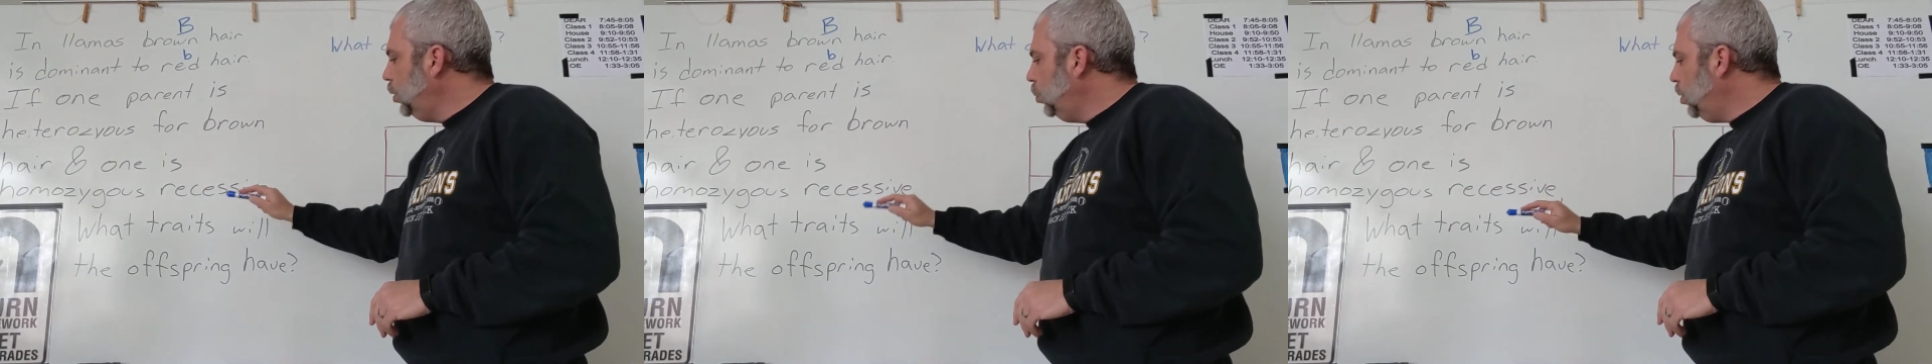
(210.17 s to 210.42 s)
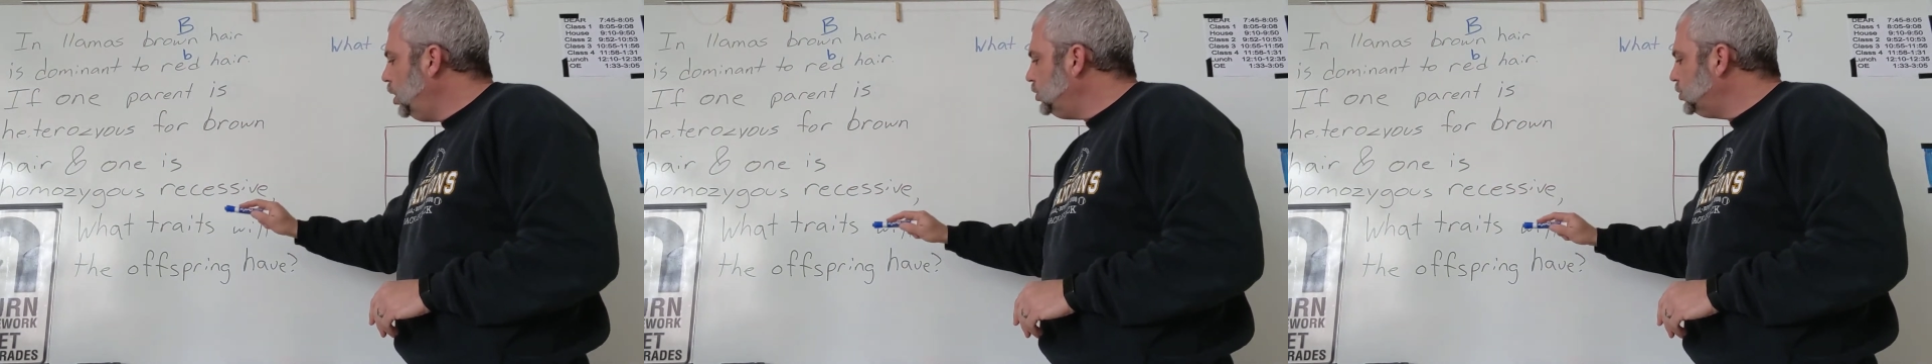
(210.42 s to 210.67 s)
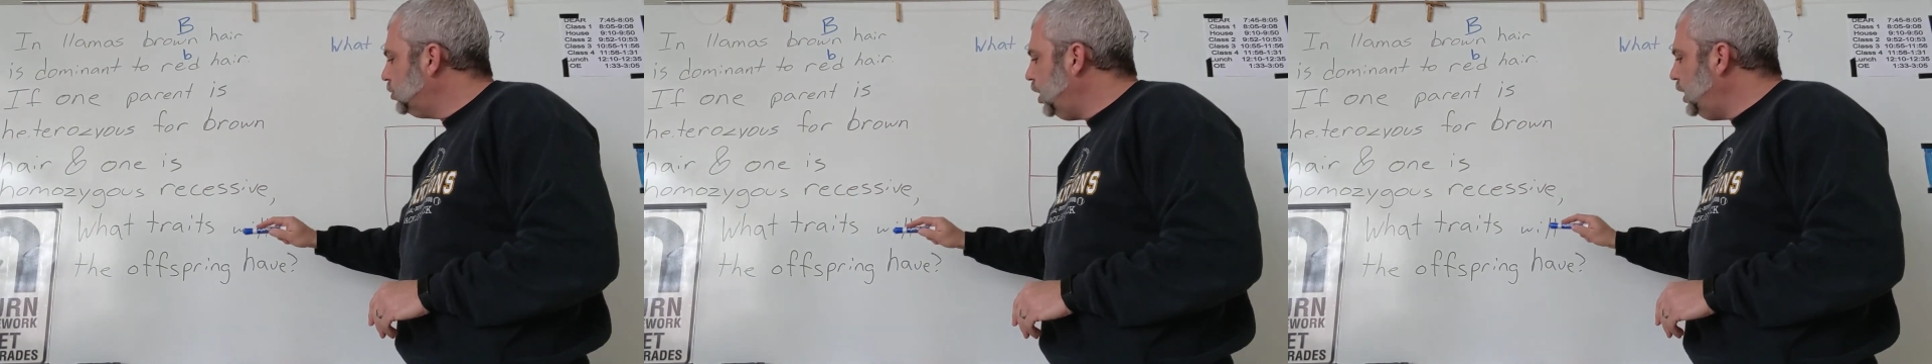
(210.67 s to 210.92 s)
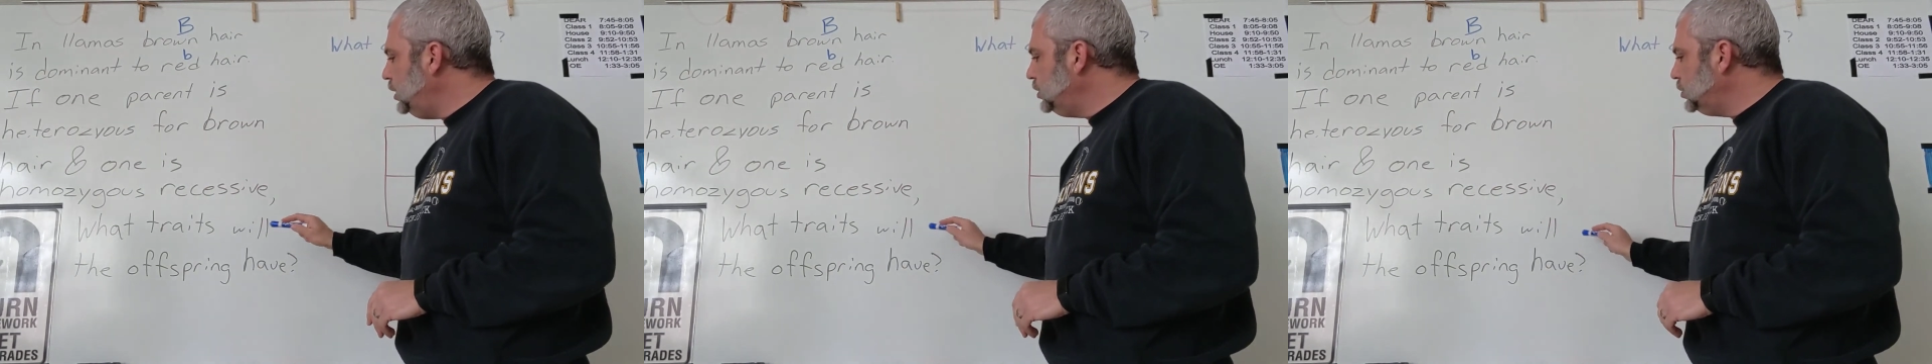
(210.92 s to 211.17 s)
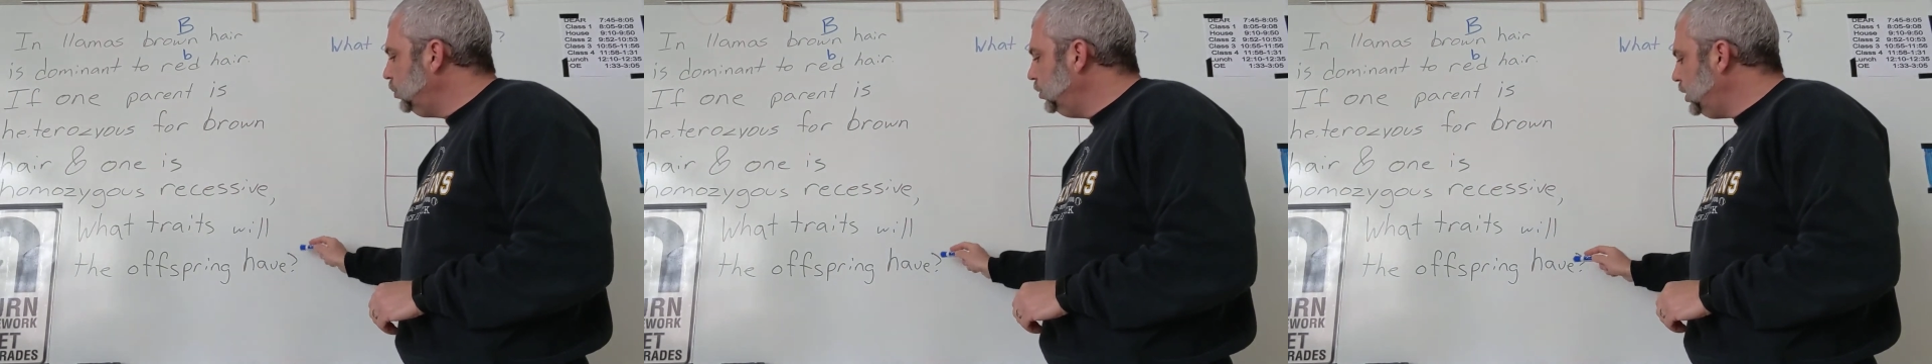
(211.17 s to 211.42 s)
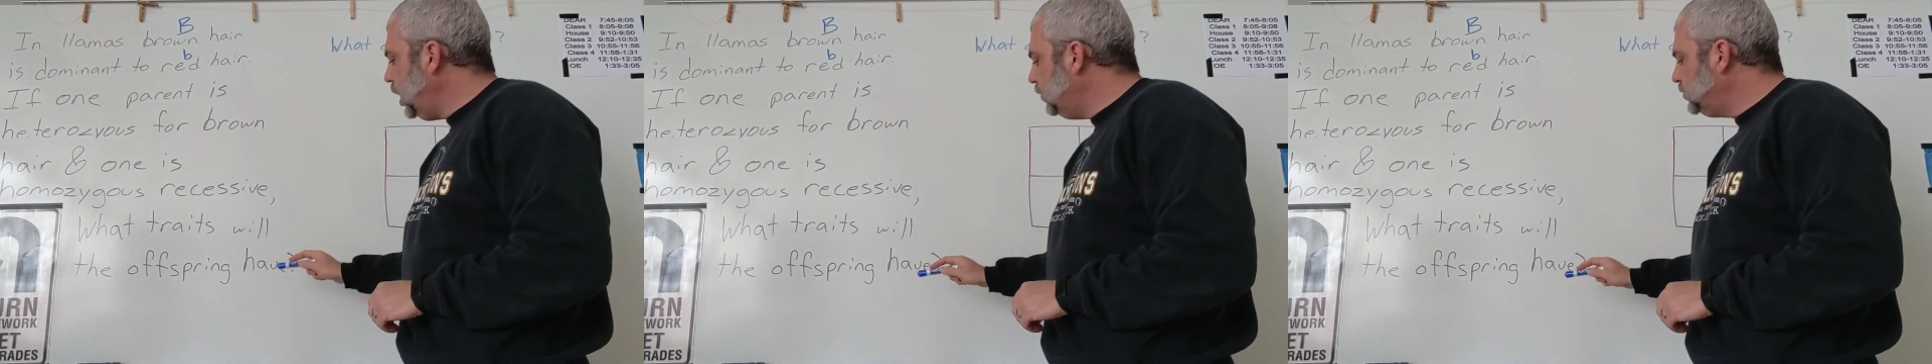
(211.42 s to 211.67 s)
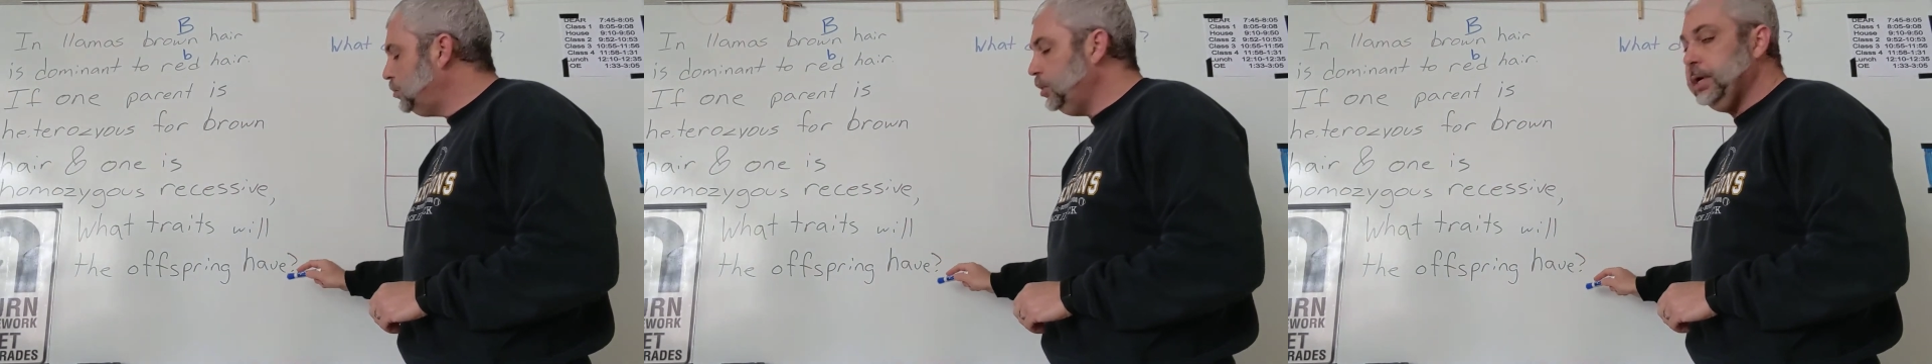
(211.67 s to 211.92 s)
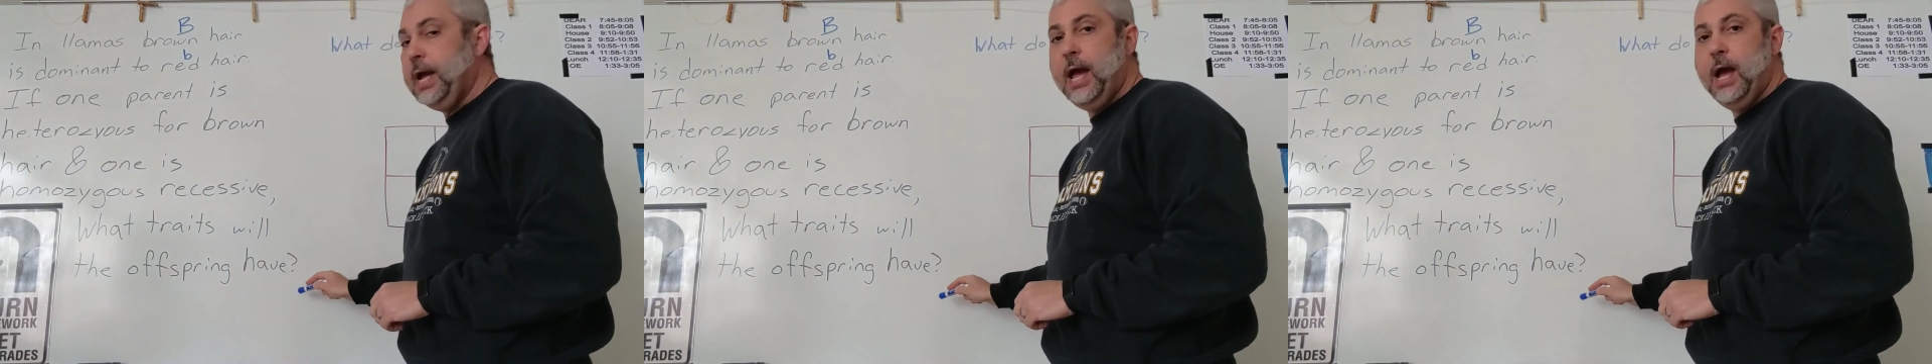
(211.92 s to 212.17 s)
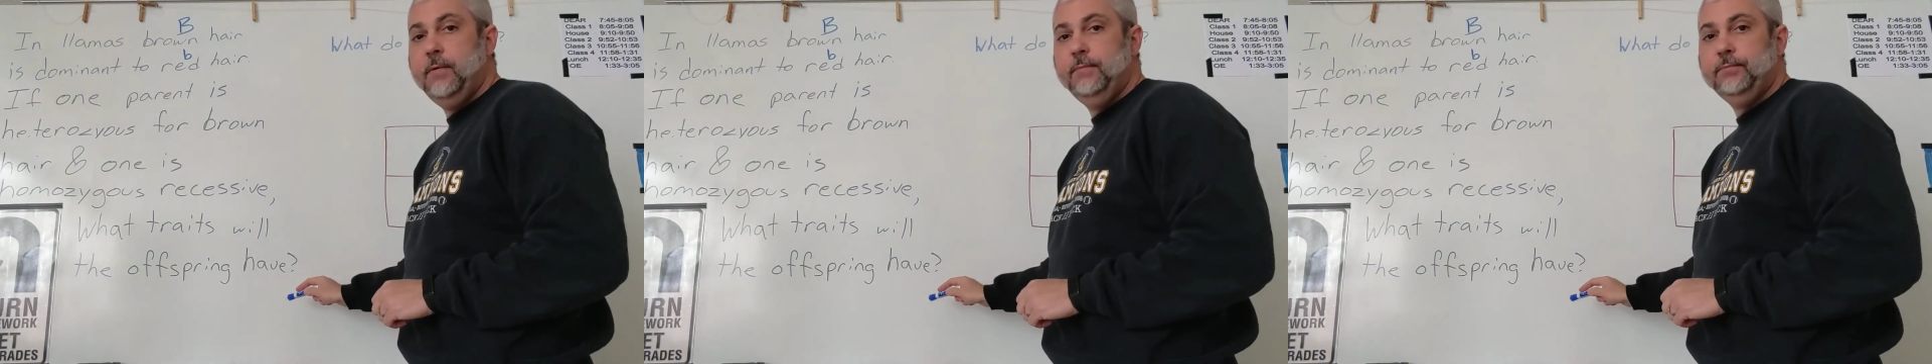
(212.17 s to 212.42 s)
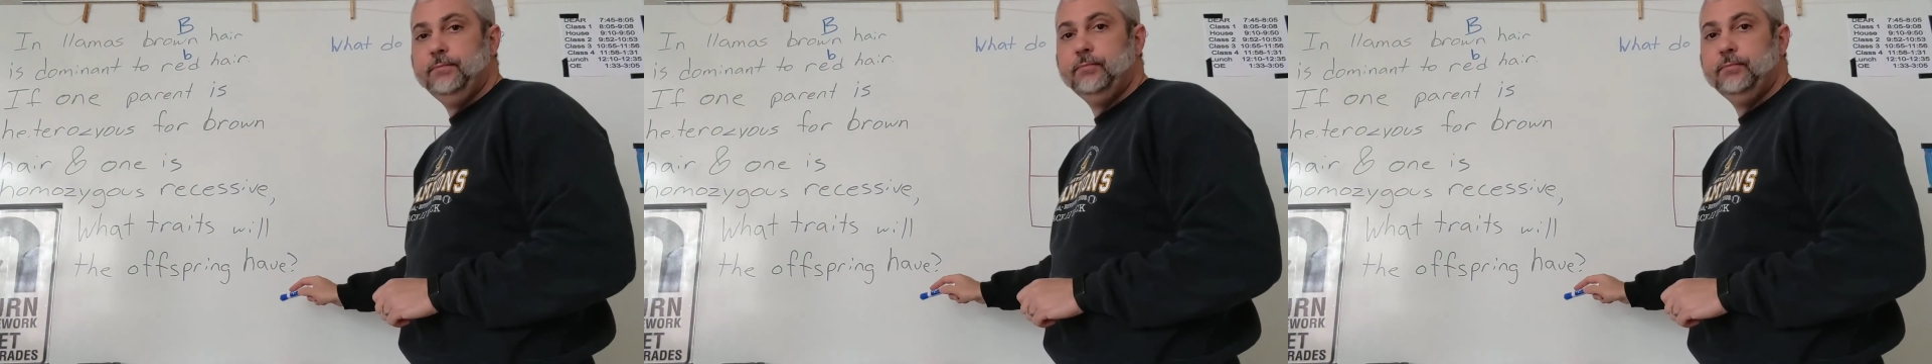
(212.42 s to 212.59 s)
what traits will the offspring have?